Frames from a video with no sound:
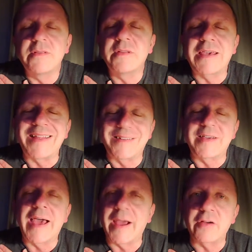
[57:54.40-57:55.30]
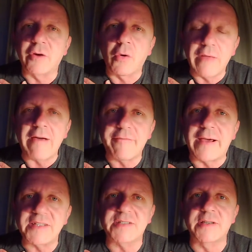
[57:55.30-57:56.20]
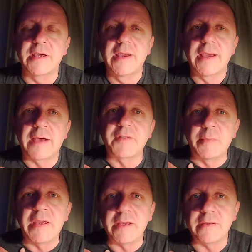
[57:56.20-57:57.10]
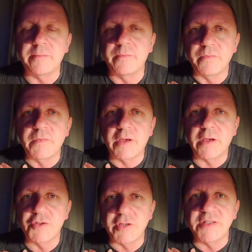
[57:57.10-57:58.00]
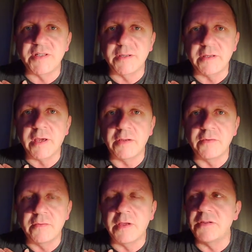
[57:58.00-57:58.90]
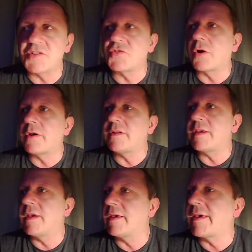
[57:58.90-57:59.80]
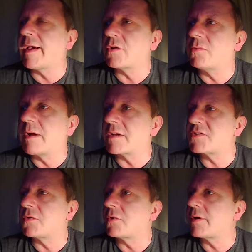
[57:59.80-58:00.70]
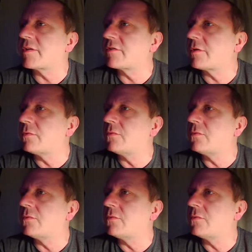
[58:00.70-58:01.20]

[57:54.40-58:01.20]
cancer can't grow that fast after being treated and destroyed. It can't come back so quick. So